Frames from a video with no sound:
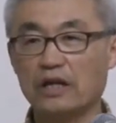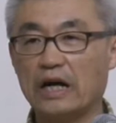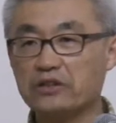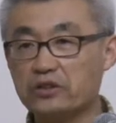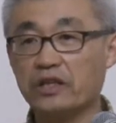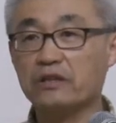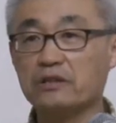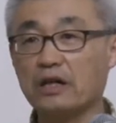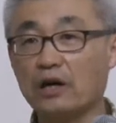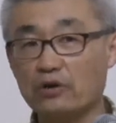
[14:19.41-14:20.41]
Other
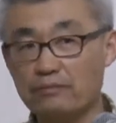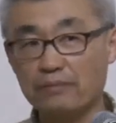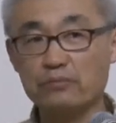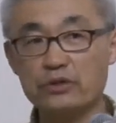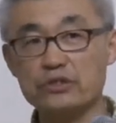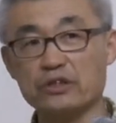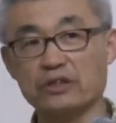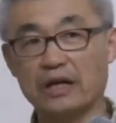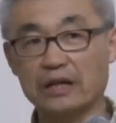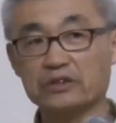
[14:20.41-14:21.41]
than our members
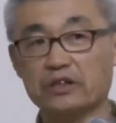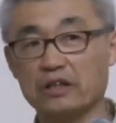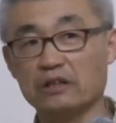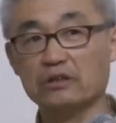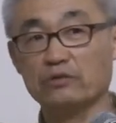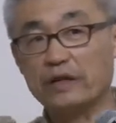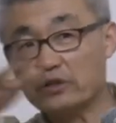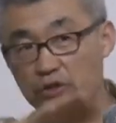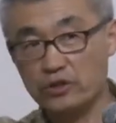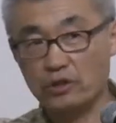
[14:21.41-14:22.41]
and other than the
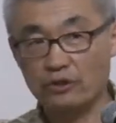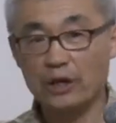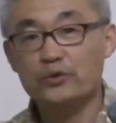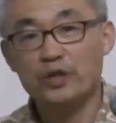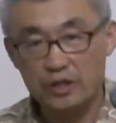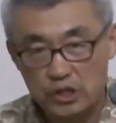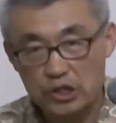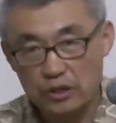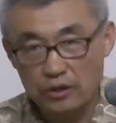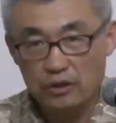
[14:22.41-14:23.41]
vendors around us,